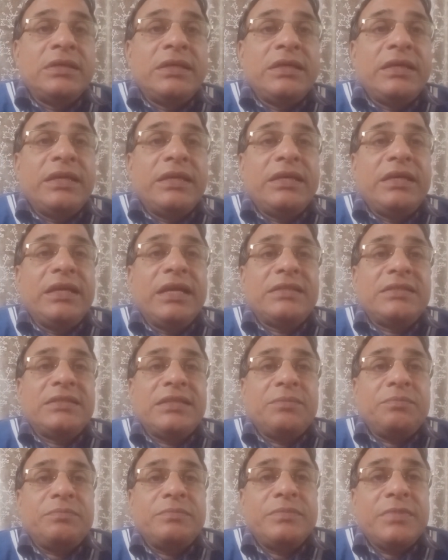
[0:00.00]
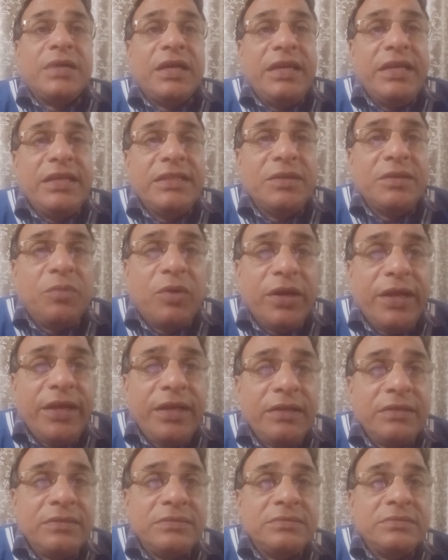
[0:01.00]
He gets up early in the morning,
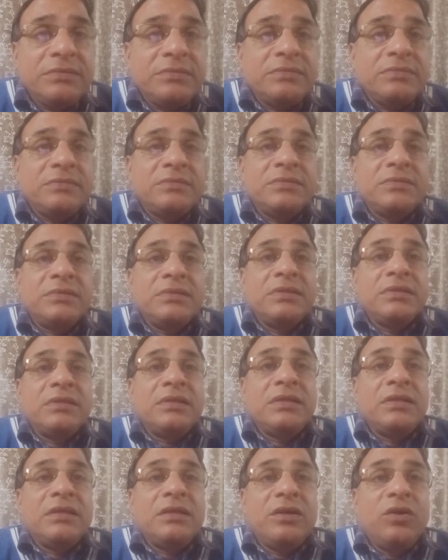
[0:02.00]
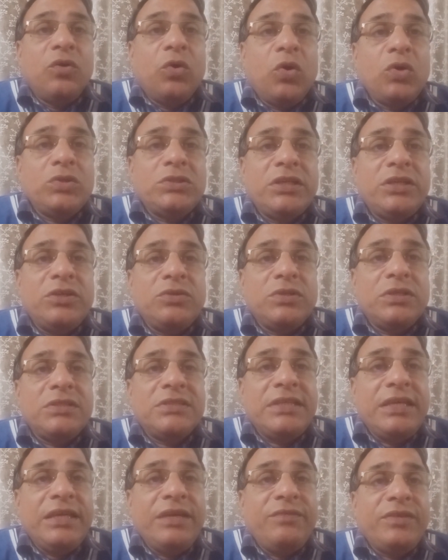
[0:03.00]
goes into the
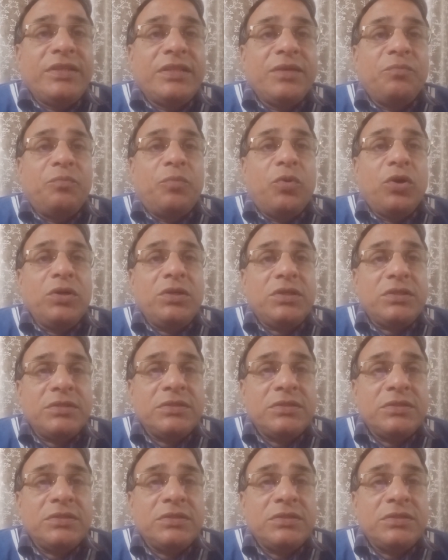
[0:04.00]
sea with the boat